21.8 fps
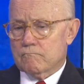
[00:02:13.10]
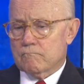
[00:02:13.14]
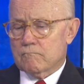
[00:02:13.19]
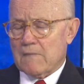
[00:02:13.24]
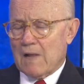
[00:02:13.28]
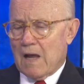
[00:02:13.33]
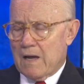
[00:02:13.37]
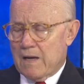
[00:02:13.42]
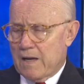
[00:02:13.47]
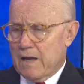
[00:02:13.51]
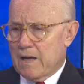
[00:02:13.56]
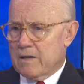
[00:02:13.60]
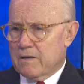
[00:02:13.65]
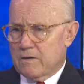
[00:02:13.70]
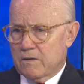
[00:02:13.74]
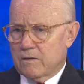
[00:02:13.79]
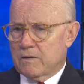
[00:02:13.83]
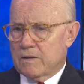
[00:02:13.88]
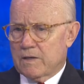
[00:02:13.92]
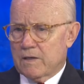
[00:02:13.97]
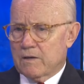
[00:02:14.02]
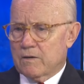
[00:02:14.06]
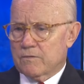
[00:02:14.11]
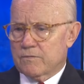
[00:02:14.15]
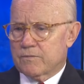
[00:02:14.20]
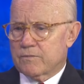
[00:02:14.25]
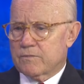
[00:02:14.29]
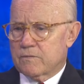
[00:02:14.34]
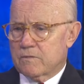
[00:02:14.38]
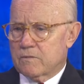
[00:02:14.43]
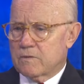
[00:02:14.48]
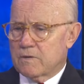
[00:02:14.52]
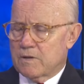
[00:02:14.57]
I had a health
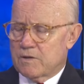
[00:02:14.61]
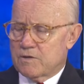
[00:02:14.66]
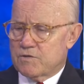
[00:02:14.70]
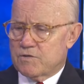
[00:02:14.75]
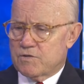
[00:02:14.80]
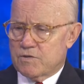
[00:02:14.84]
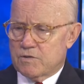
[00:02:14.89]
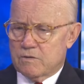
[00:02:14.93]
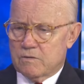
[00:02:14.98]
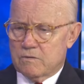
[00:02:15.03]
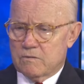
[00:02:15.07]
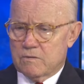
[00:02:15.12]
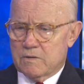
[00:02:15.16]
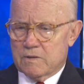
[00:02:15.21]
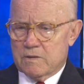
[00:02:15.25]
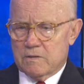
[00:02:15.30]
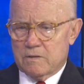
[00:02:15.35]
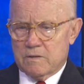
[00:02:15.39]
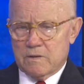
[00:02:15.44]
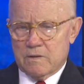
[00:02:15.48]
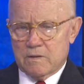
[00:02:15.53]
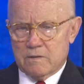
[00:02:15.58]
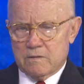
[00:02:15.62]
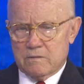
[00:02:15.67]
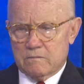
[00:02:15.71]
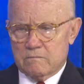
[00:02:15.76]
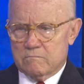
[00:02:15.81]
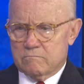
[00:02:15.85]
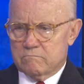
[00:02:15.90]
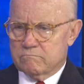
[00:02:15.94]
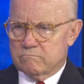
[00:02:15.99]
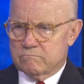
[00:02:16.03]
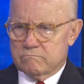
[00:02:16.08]
issue in,
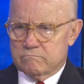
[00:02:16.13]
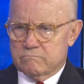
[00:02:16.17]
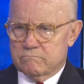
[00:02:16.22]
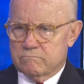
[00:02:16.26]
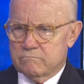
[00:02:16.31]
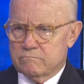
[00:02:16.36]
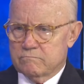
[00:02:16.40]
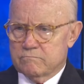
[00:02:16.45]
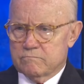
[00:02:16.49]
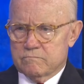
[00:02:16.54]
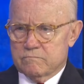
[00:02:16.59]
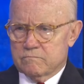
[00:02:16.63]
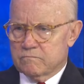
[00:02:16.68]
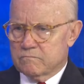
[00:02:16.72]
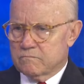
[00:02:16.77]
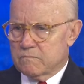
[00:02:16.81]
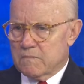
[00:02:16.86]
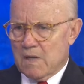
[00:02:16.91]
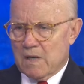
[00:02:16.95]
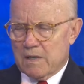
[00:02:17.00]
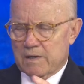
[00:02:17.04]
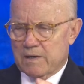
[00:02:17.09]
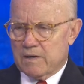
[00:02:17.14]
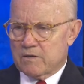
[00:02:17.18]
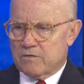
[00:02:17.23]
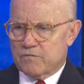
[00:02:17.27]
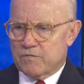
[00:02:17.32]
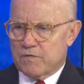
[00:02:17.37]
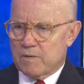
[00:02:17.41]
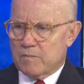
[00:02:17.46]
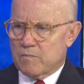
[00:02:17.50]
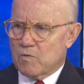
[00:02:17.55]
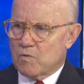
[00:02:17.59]
in I guess
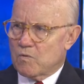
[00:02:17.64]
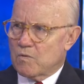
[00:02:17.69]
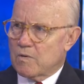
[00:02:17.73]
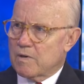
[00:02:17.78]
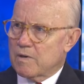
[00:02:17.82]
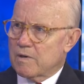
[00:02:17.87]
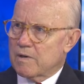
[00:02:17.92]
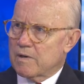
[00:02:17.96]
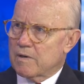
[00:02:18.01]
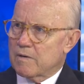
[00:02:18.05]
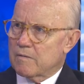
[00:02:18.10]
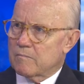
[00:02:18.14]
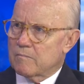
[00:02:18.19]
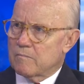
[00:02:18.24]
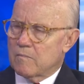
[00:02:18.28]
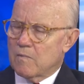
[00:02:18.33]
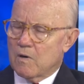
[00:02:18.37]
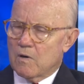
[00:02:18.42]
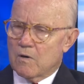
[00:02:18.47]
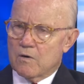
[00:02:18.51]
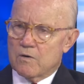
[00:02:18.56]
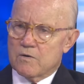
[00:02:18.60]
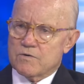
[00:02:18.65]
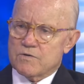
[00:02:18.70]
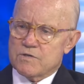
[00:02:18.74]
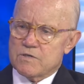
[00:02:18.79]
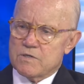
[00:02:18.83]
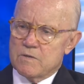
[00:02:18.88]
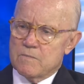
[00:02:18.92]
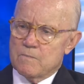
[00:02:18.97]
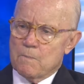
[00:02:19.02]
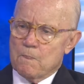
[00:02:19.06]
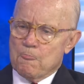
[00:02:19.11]
February and March,
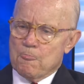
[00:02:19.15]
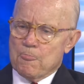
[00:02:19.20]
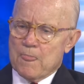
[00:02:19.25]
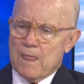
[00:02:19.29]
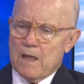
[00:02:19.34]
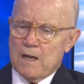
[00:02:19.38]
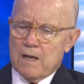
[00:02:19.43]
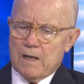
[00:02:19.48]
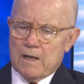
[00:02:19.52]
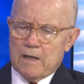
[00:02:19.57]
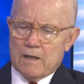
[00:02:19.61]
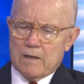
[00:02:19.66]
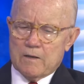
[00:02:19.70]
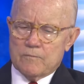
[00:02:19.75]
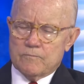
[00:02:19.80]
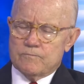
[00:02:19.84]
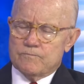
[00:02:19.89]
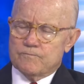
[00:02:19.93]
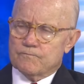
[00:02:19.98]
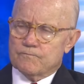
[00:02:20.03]
and